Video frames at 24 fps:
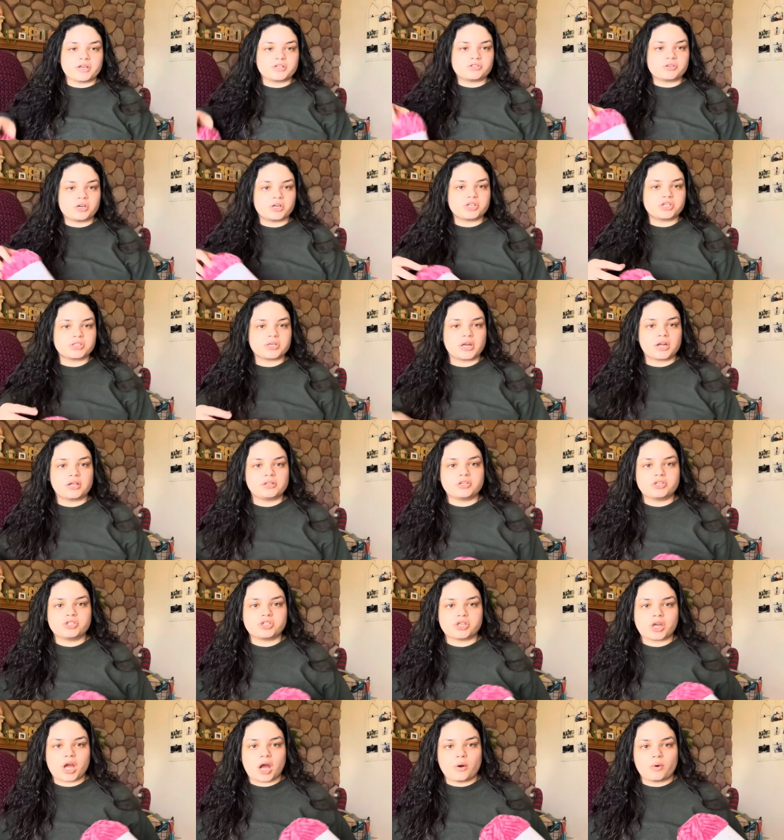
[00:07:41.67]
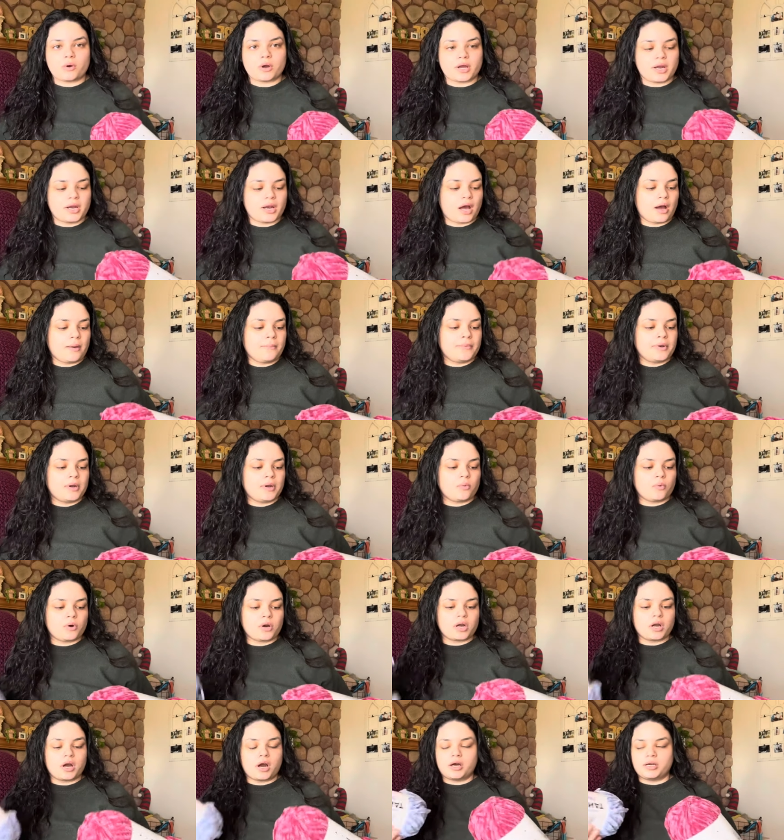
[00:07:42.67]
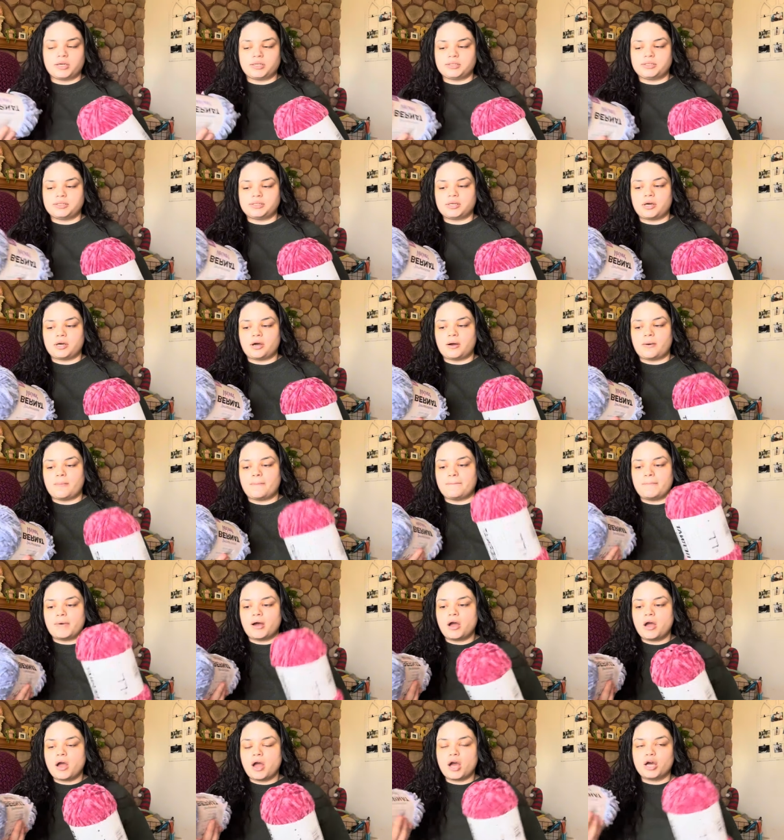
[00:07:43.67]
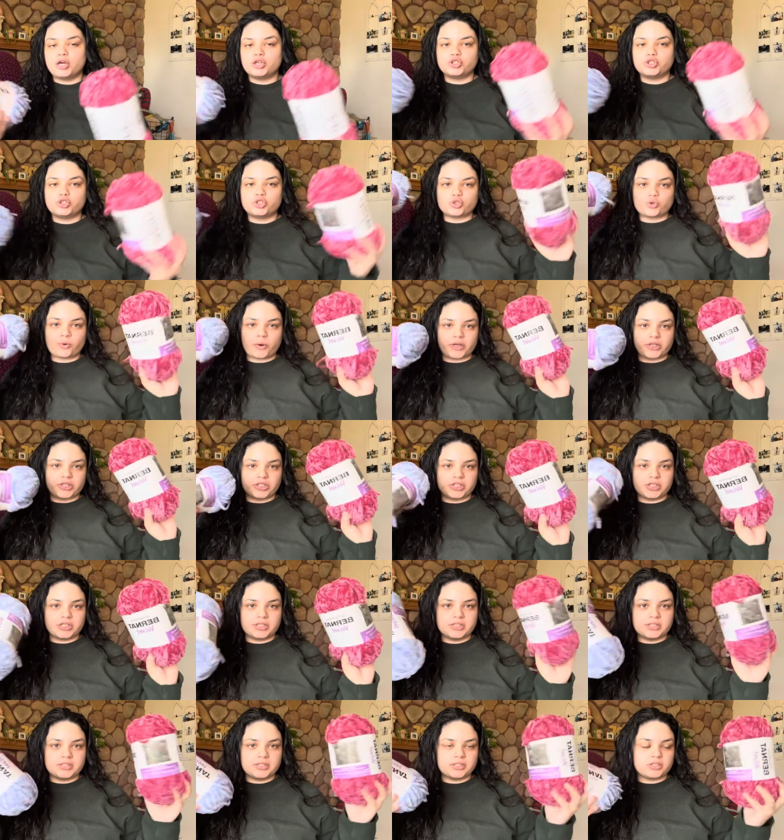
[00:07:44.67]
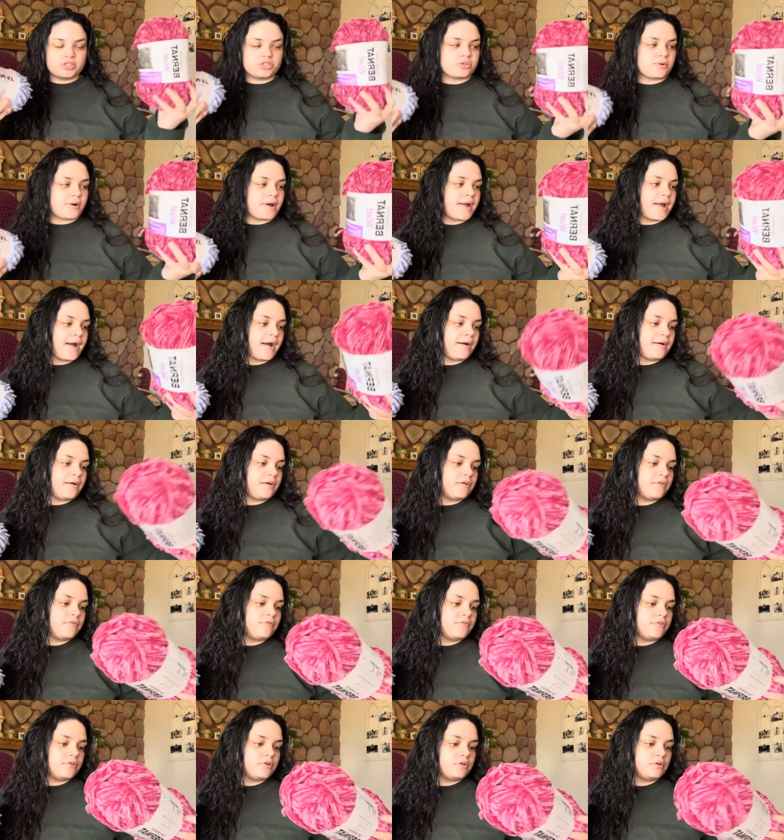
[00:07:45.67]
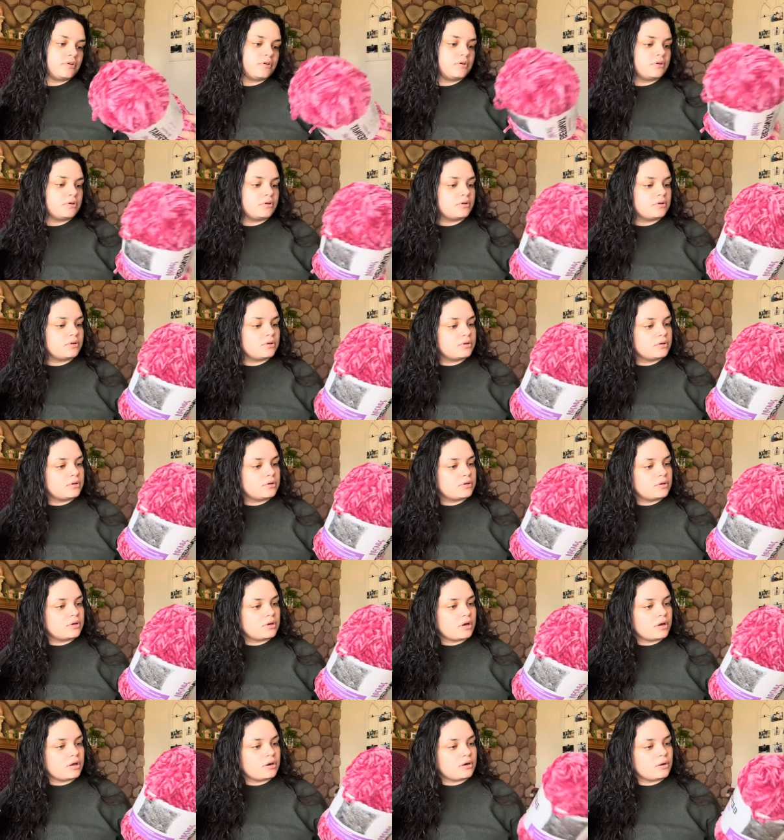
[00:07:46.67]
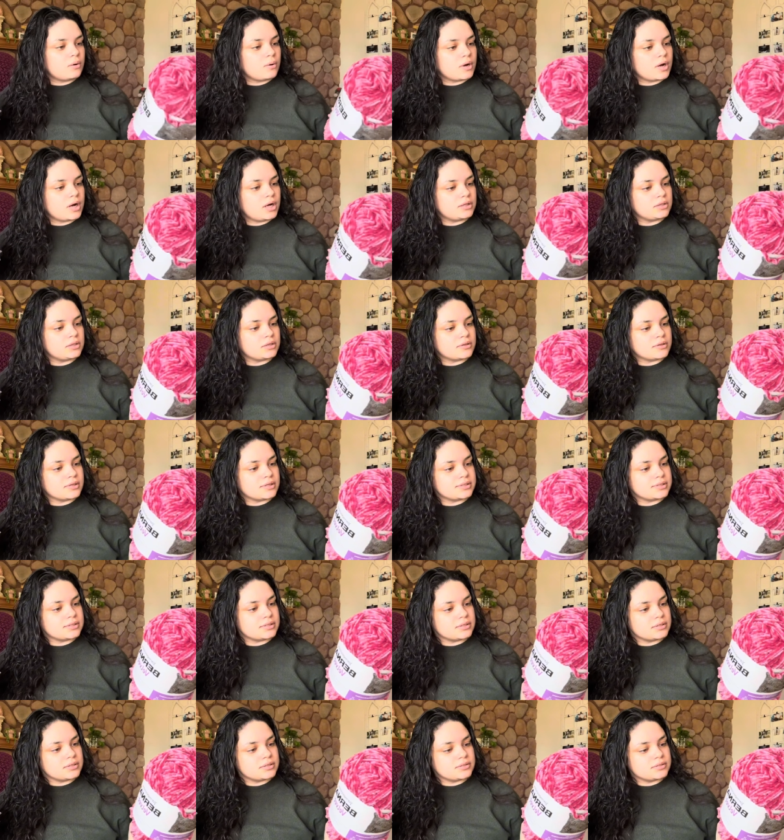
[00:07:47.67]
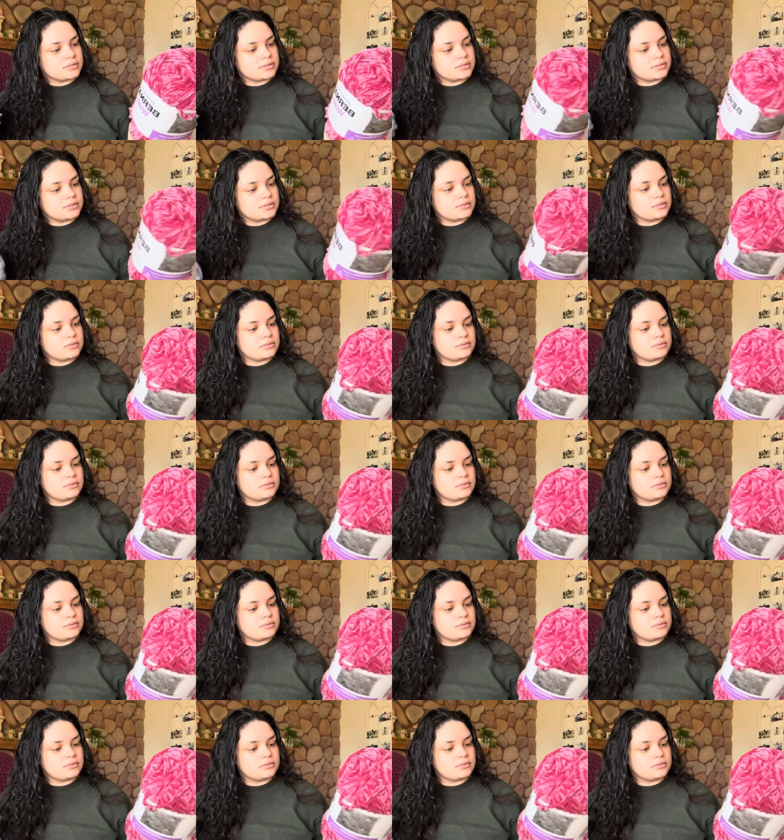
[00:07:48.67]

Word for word: so I just got out the shower and now I'm gonna work on some scrunchies. So I have, I don't know what color this is.